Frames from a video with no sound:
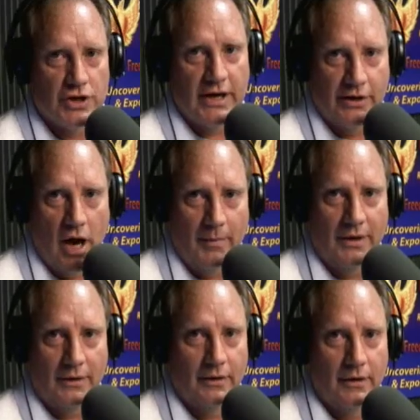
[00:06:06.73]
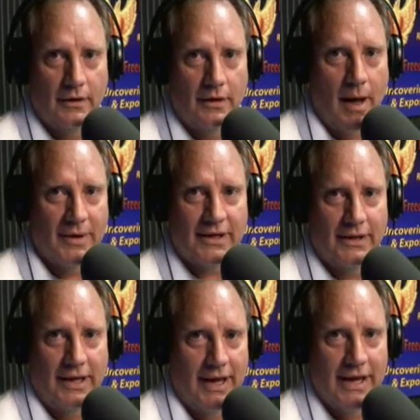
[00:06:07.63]
socially,
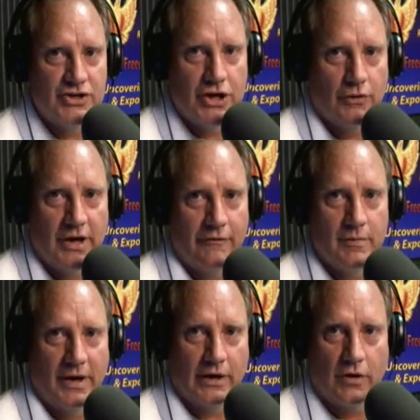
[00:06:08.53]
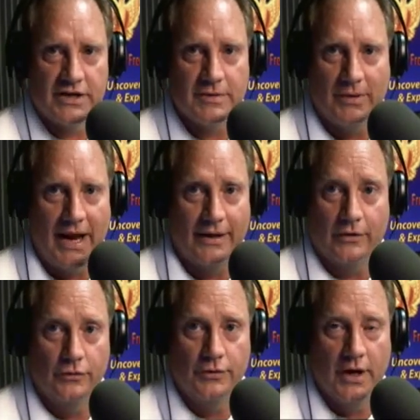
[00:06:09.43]
economically engineering everybody across the
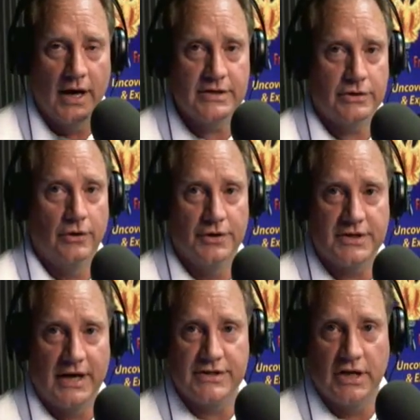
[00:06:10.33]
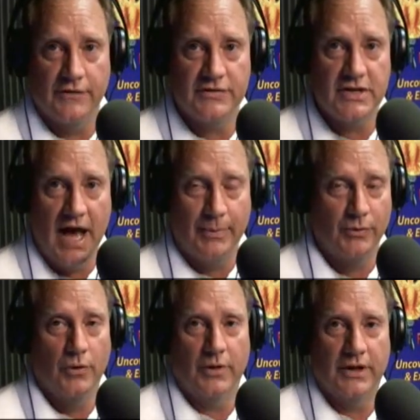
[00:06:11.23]
planet, including us, this kind of stuff
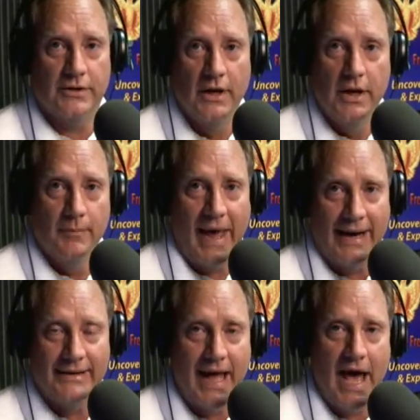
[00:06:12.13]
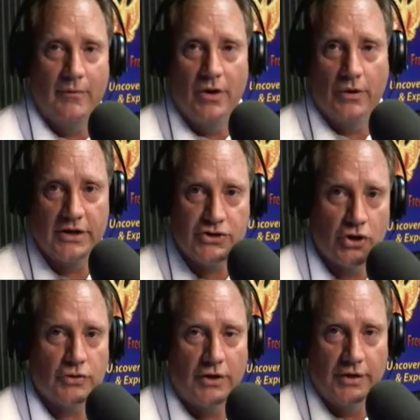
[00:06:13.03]
stops. We don't get patted down. We don't get
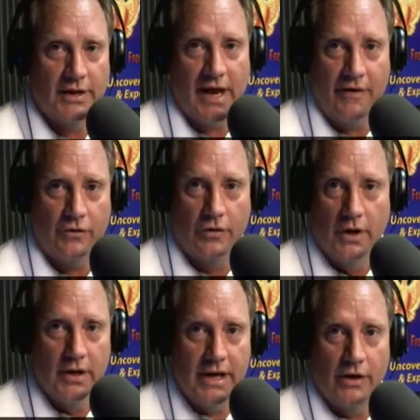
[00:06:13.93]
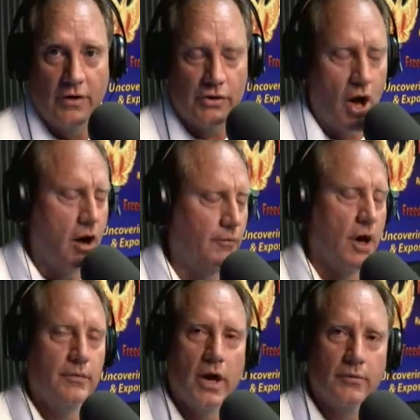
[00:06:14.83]
searched. Ever enter in.
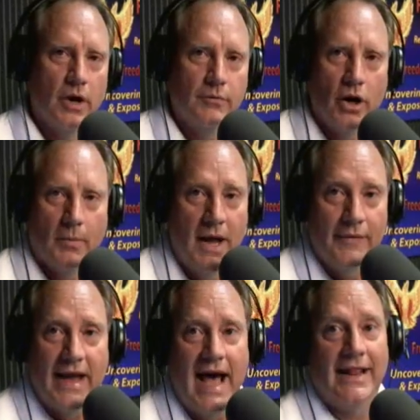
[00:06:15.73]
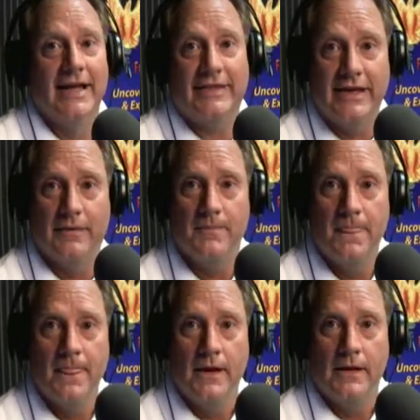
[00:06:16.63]
Nope. They got lithium.
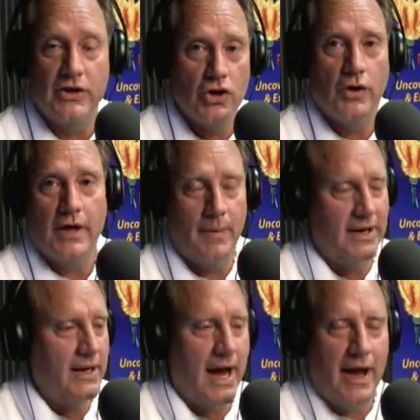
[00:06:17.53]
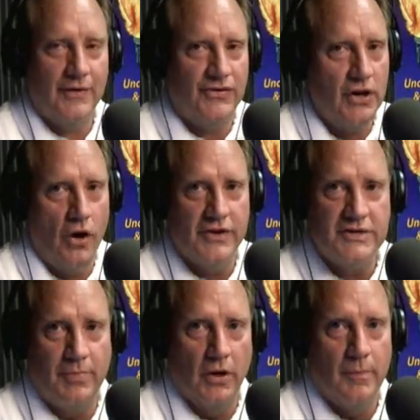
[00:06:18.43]
I see all
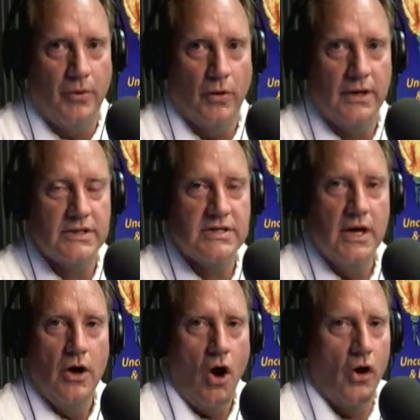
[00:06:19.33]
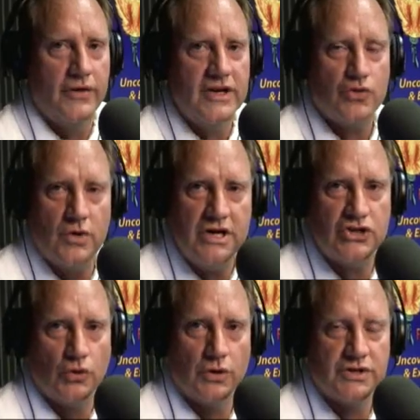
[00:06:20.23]
these bullet points, all these
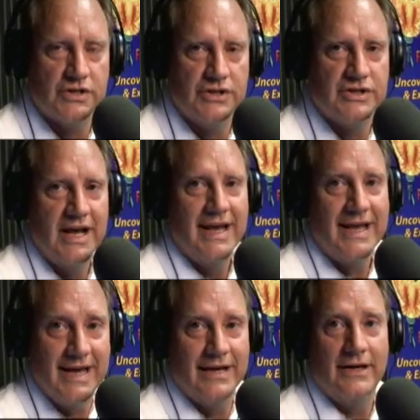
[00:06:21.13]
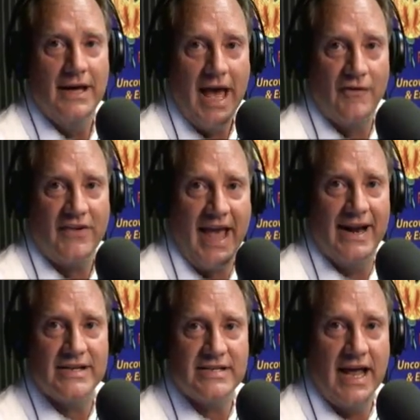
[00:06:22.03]
resources in
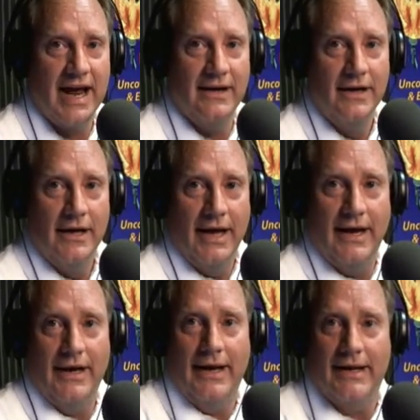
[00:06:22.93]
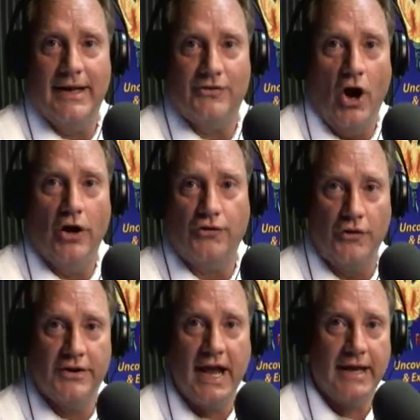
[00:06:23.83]
Afghanistan, and it's
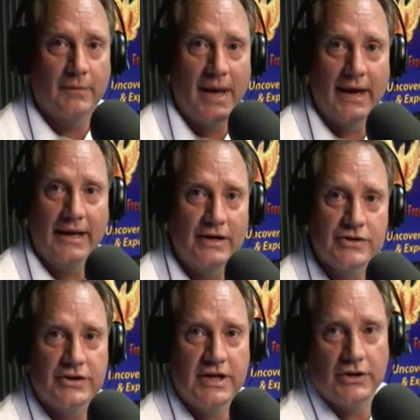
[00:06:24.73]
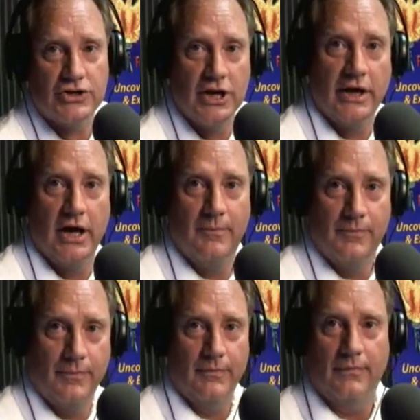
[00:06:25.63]
ours for the taking, man. They just need to shut
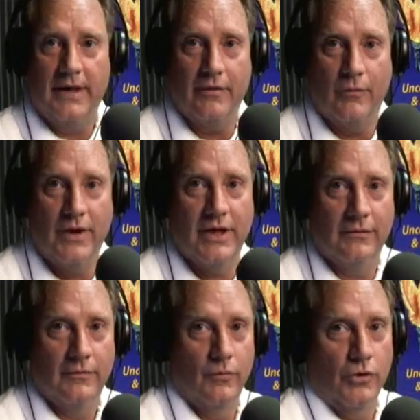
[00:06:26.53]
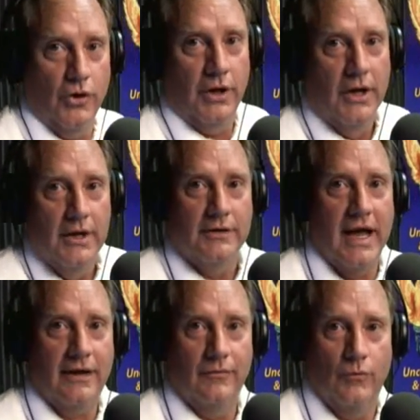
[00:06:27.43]
up and get with it, and we're going to
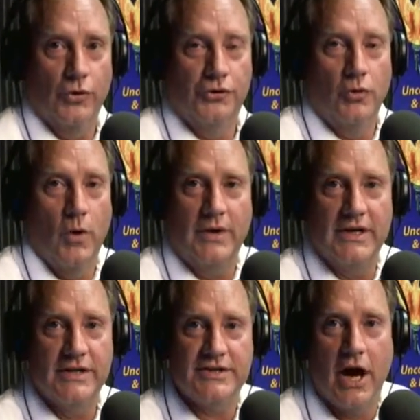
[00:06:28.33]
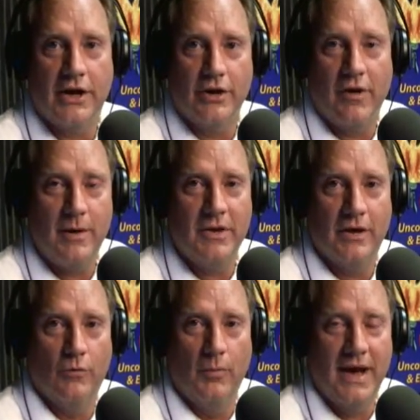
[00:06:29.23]
take and we'll do what we did to Saudi
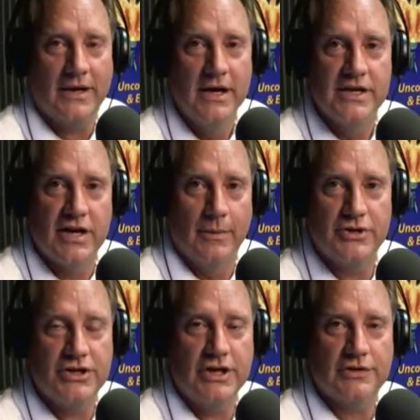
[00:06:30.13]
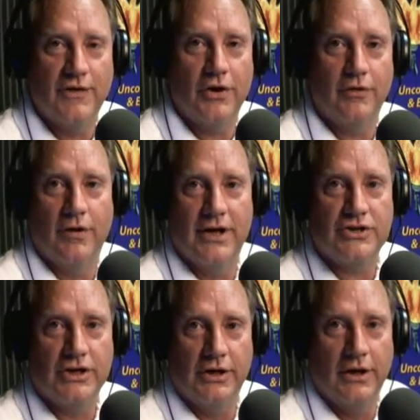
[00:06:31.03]
Arabia, and we'll make some of the sheiks very
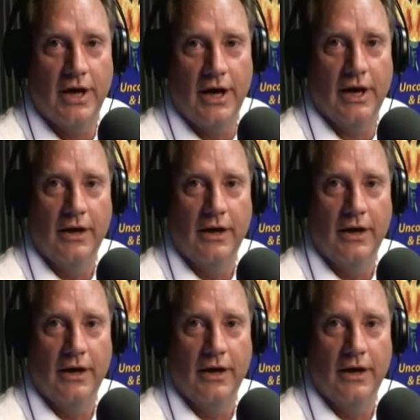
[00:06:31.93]
rich, and